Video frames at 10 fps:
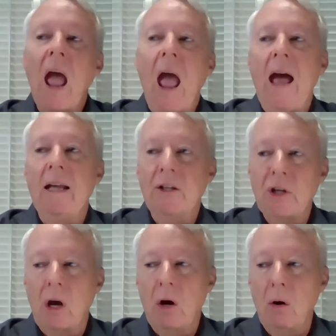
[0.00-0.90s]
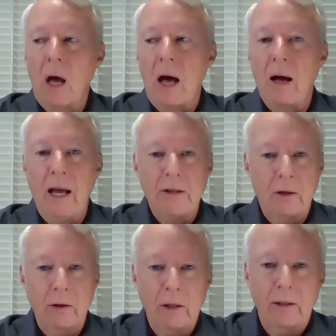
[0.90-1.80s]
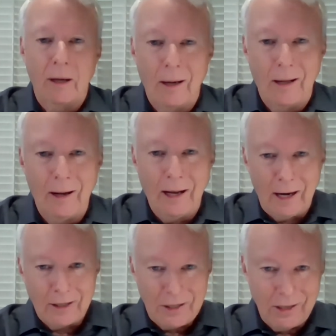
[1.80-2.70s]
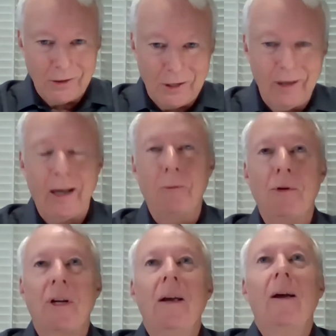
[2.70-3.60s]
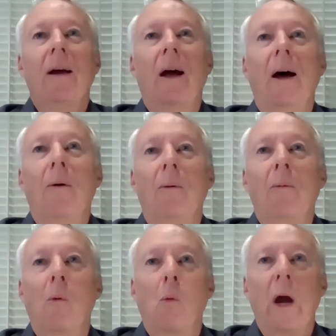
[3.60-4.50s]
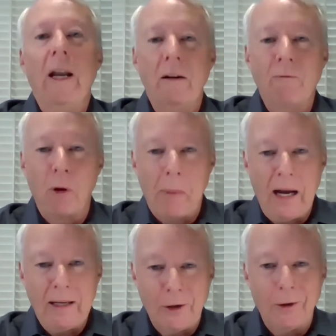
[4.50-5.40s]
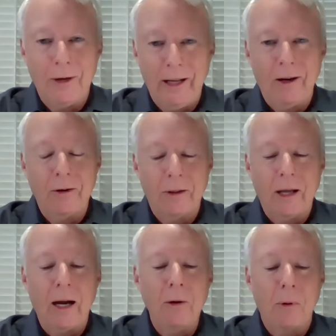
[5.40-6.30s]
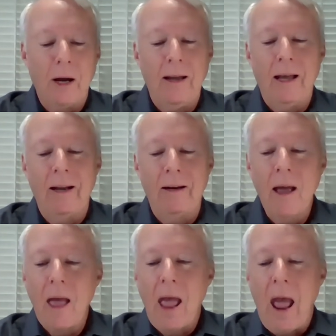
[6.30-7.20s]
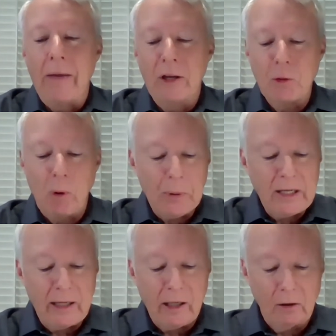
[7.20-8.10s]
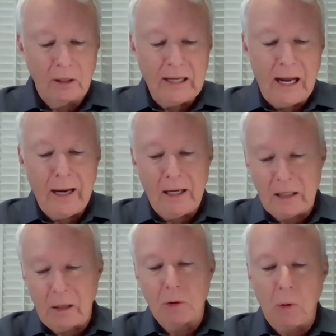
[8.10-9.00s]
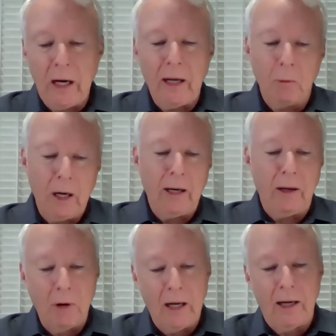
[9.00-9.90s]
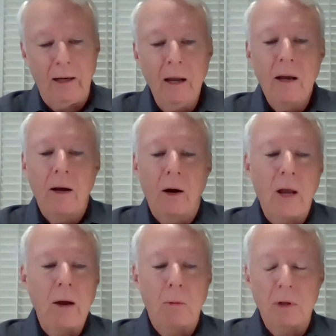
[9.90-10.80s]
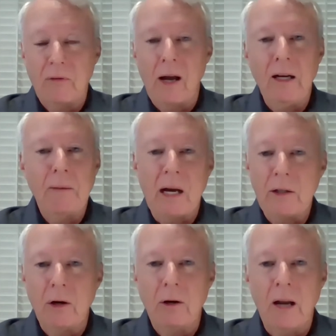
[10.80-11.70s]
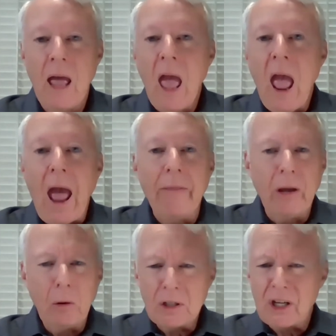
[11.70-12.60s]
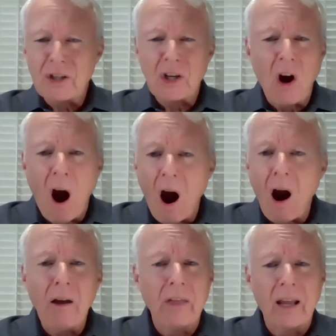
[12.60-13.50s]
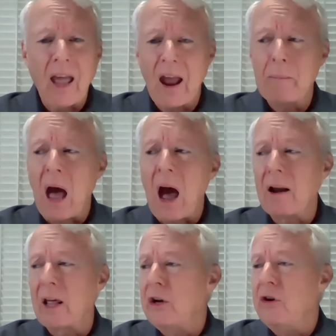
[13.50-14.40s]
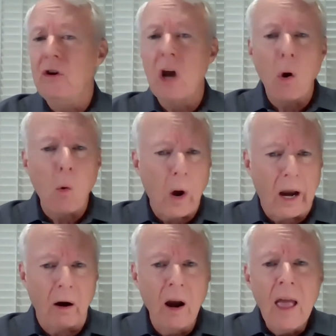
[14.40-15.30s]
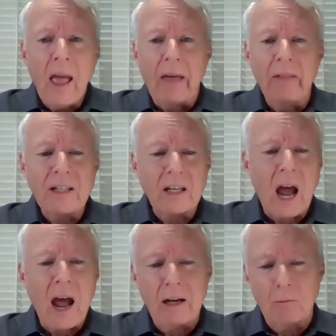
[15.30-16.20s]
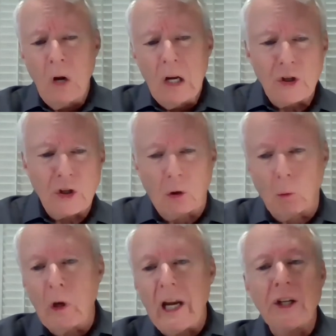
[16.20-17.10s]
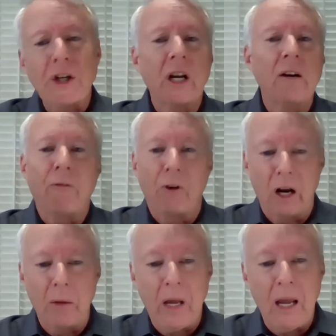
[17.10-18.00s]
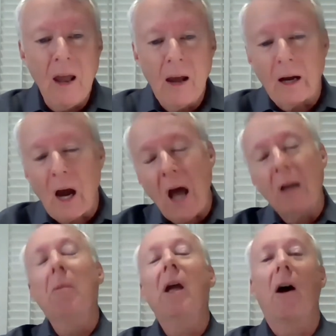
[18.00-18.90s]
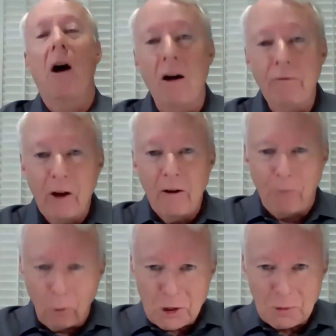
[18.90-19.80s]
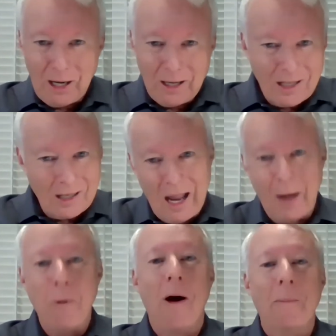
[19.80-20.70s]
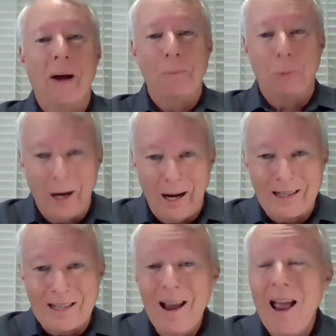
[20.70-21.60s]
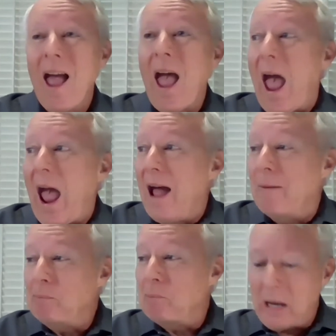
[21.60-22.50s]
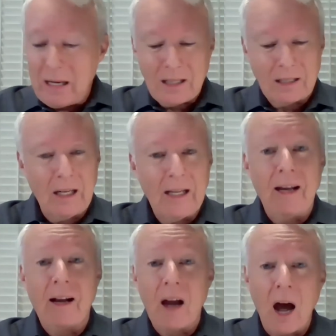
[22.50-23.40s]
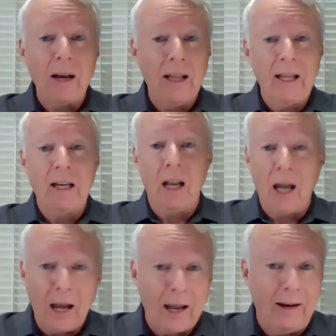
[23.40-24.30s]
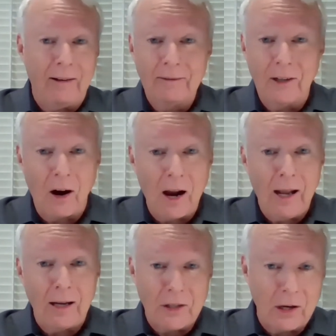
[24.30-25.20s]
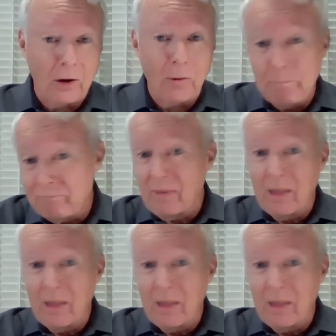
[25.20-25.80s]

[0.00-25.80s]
And so as a good Atlanta citizen, I was waiting for my turn to get onto the highway. And this one particular day, as I was waiting, okay, it was finally my turn. And there was this car that came out of nowhere. And this guy screeched in front of me, cut me off, forced me to slam on my brakes, and basically cut in line. All right, so